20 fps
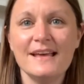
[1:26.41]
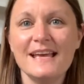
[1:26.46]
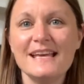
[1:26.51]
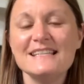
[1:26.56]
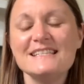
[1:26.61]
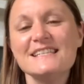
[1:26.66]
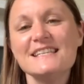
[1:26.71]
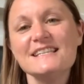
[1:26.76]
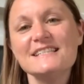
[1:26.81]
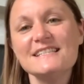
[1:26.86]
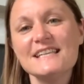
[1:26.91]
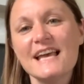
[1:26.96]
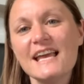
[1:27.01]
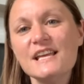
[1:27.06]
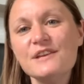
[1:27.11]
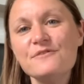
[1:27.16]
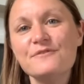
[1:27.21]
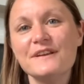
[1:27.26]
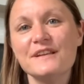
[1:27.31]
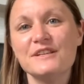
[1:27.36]
is that
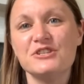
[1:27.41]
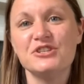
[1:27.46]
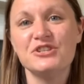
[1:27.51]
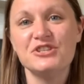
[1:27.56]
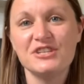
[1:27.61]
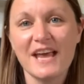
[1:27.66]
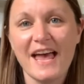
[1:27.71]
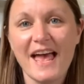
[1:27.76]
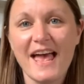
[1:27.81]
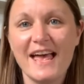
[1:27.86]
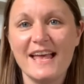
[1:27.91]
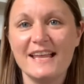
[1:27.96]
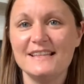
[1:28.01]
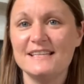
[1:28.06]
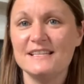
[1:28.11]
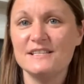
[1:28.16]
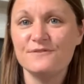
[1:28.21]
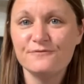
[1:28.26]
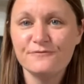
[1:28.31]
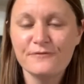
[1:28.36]
David shared this